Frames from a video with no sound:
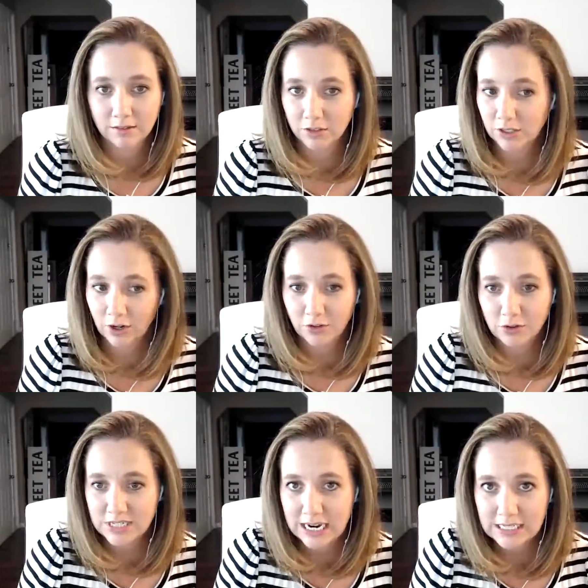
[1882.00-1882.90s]
look at all
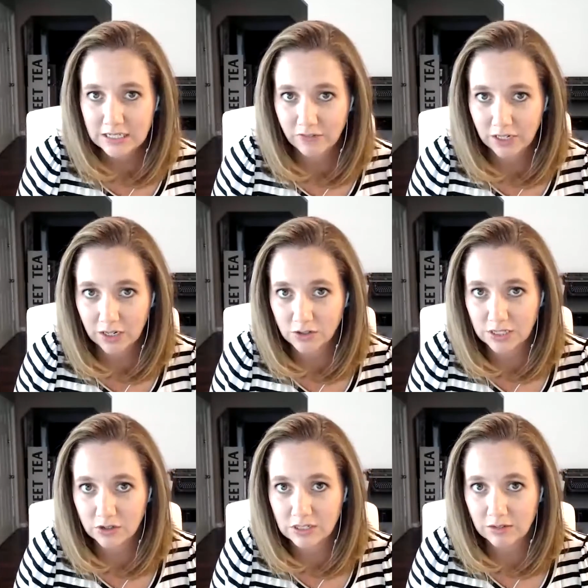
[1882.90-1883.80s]
those tasty videos that
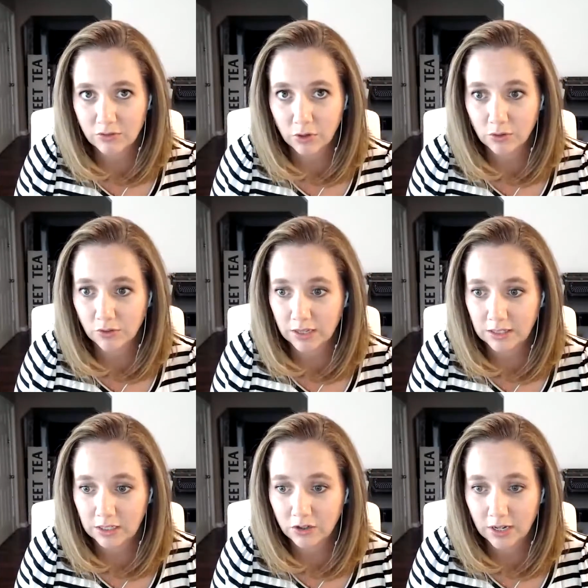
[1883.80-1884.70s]
you see floating around the
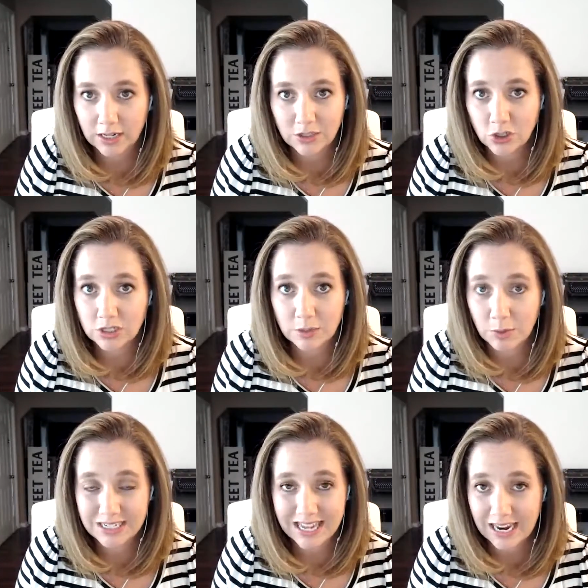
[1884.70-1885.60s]
internet. It's just
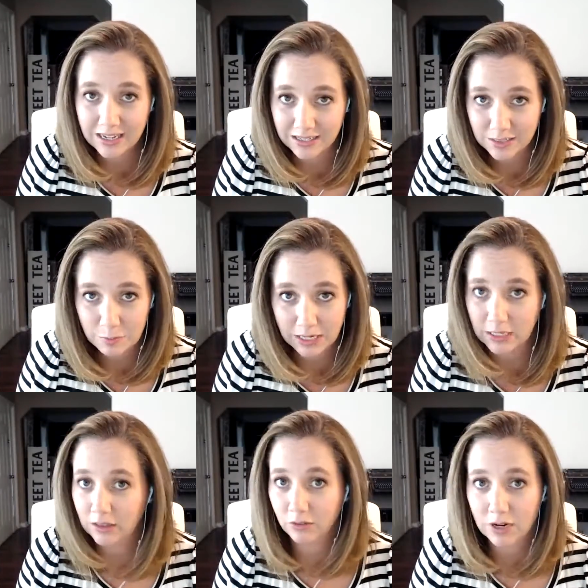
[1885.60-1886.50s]
somebody's hands
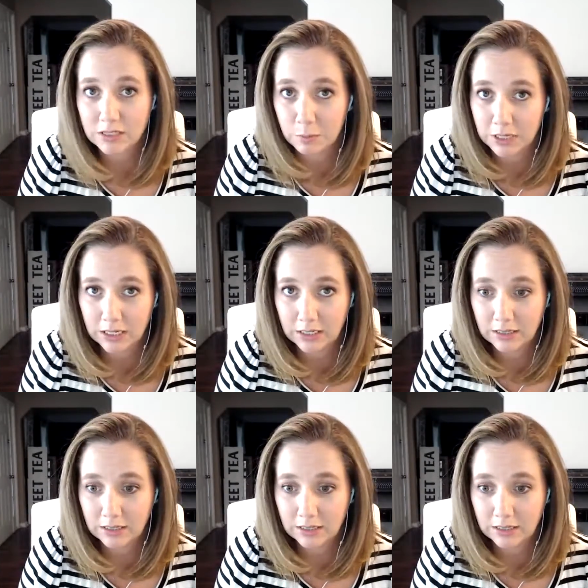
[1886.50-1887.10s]
making the recipe.